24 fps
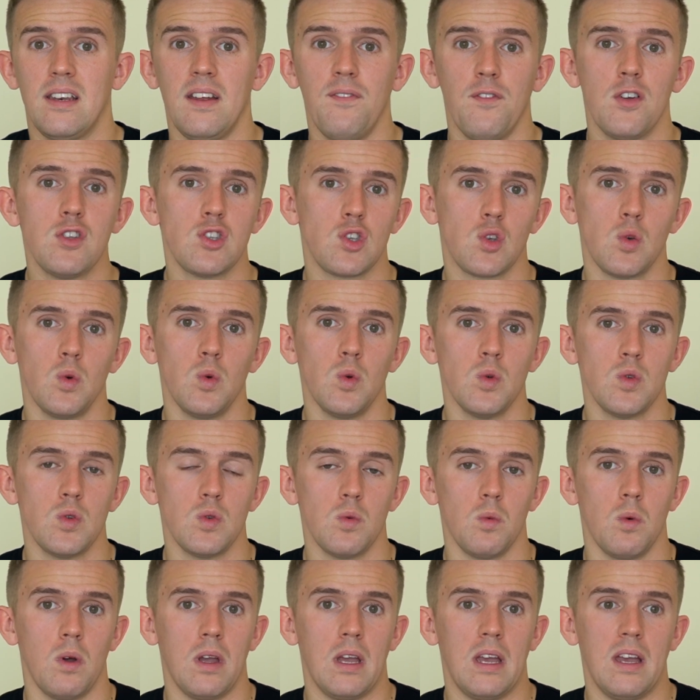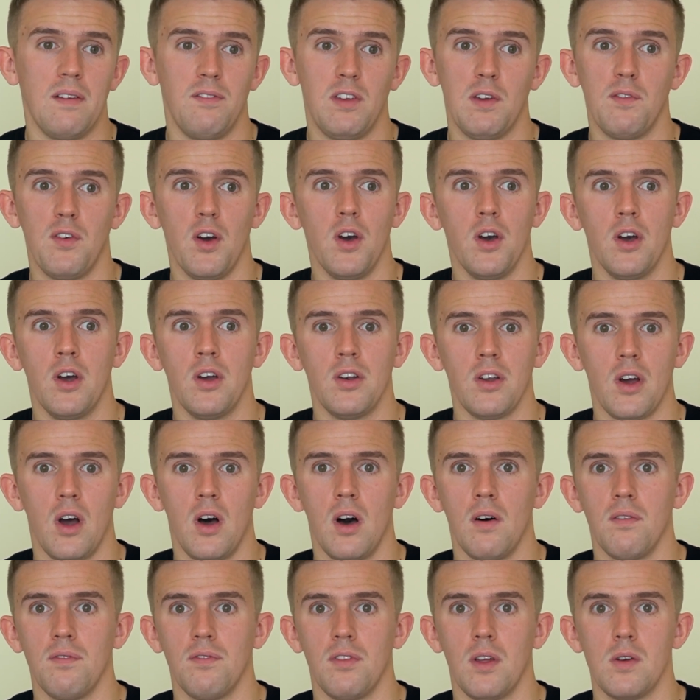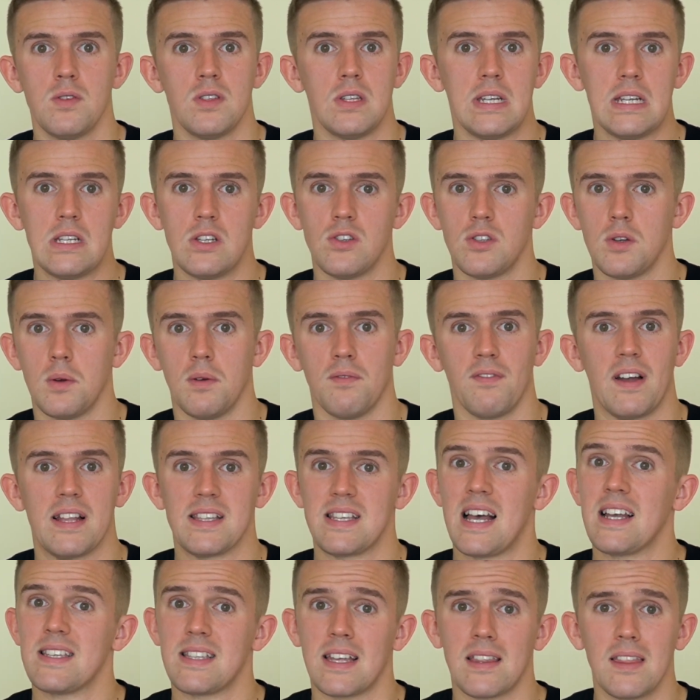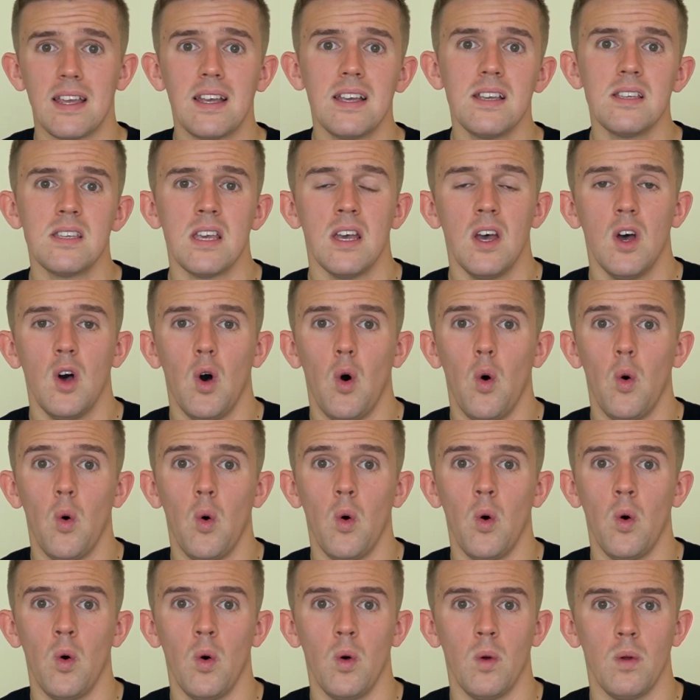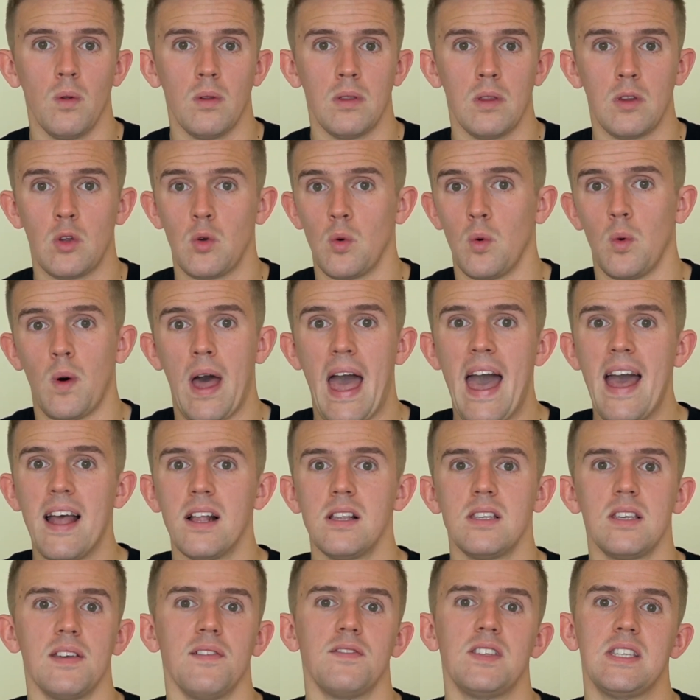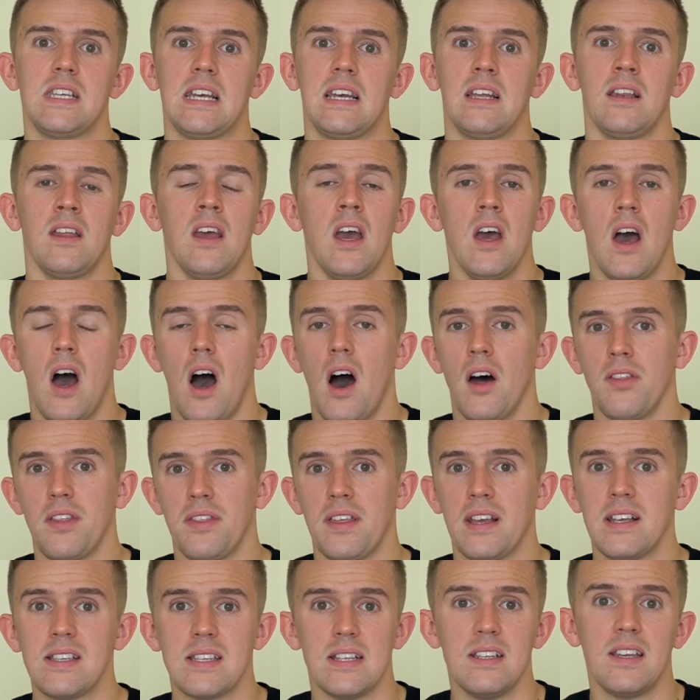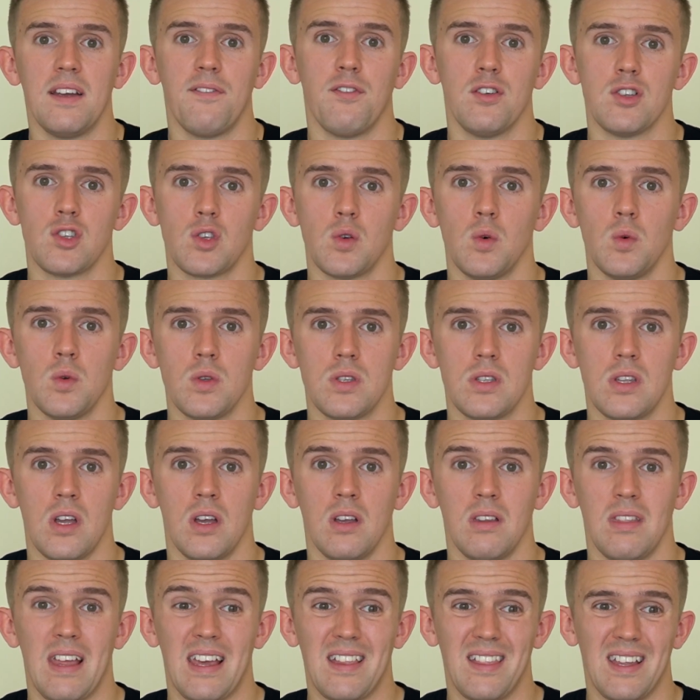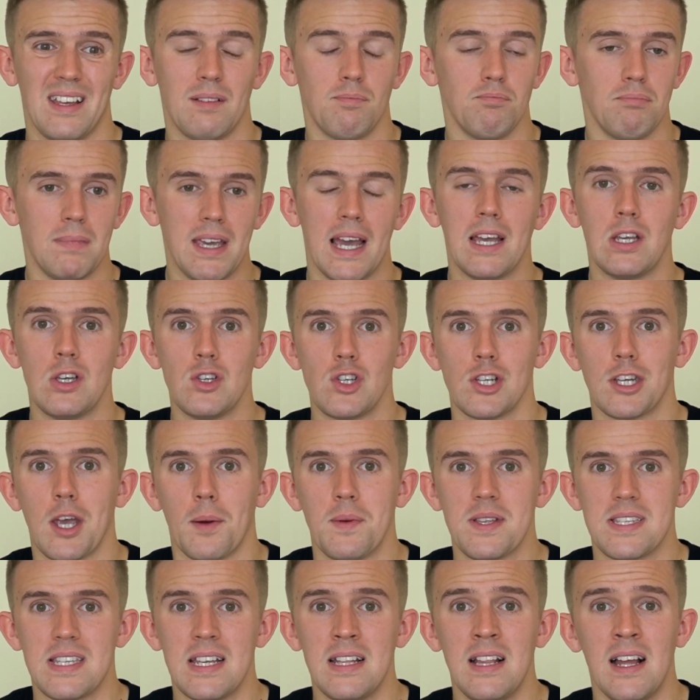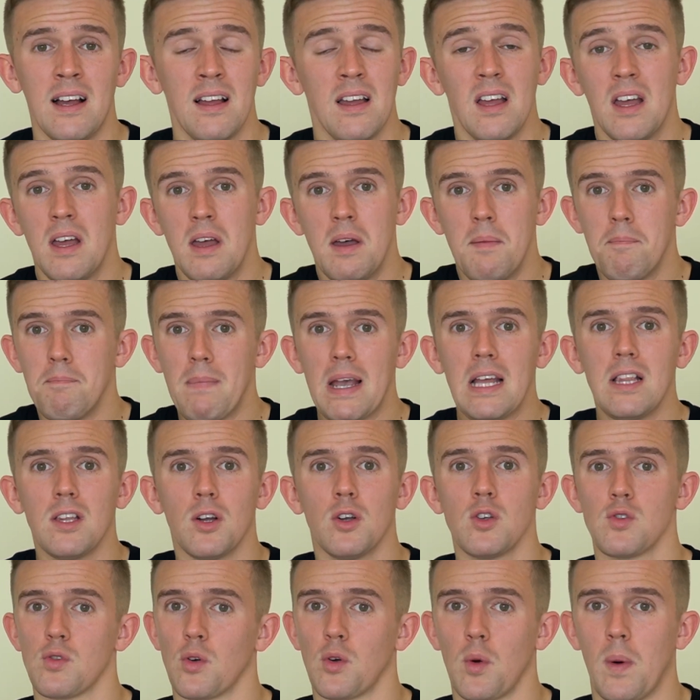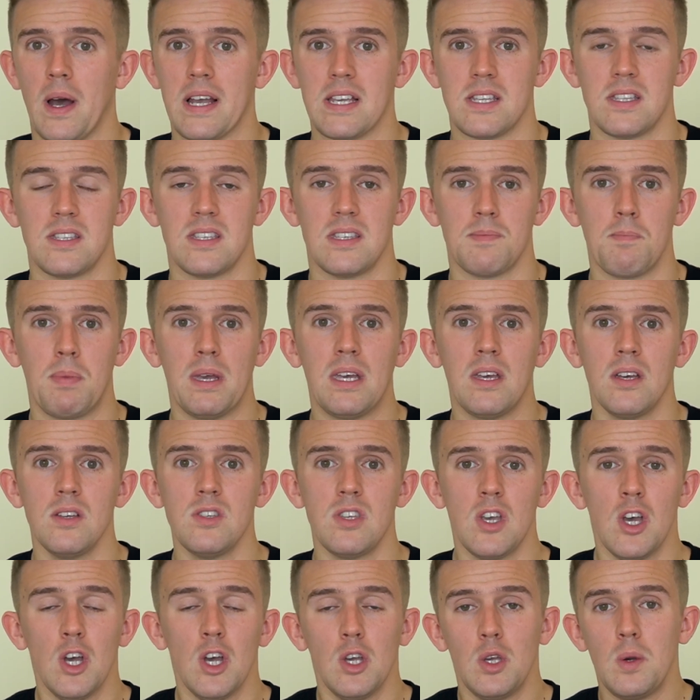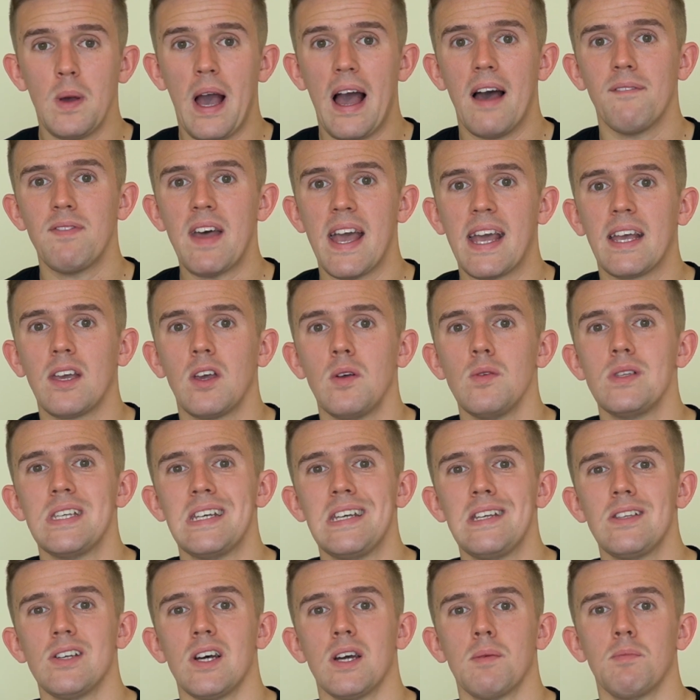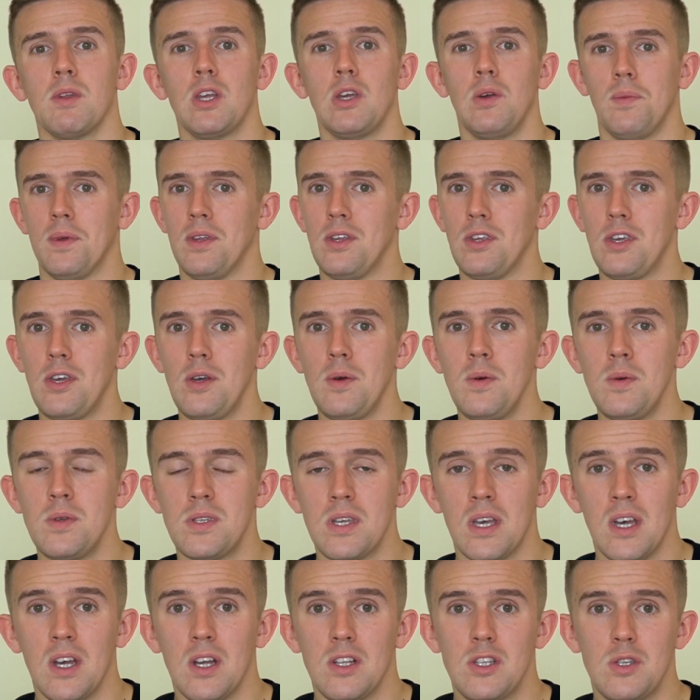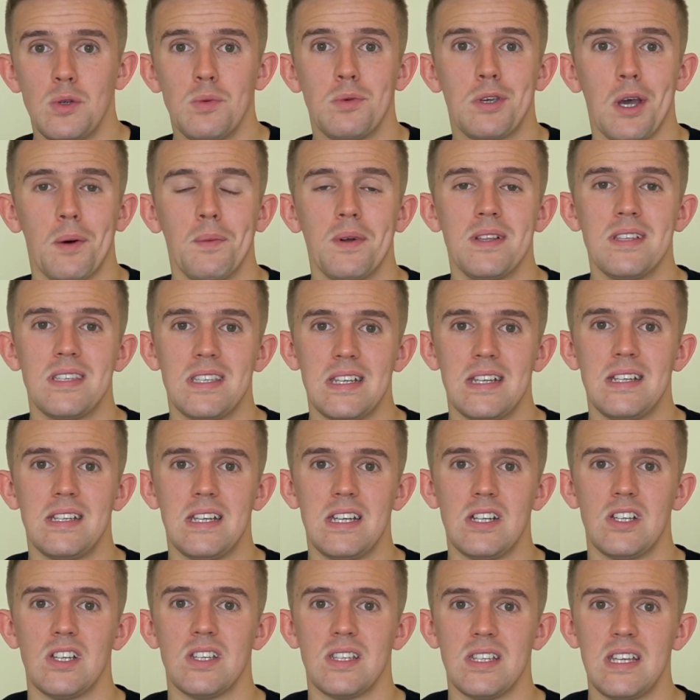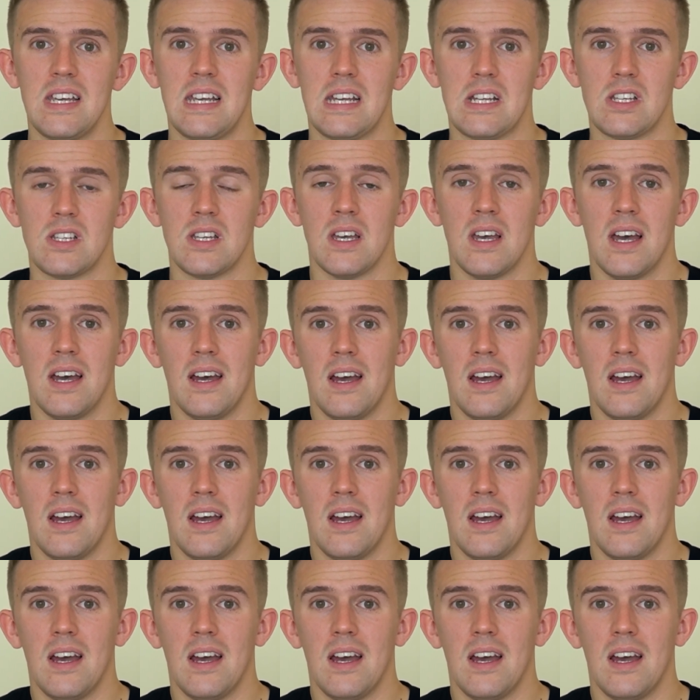different schools if you've heard of those teachers doing fantastic things, or your heads have seen other things in different schools that they think, yeah, you should go and see that. Make those requests because you have that NQT time that you can use to go and see teachers teach.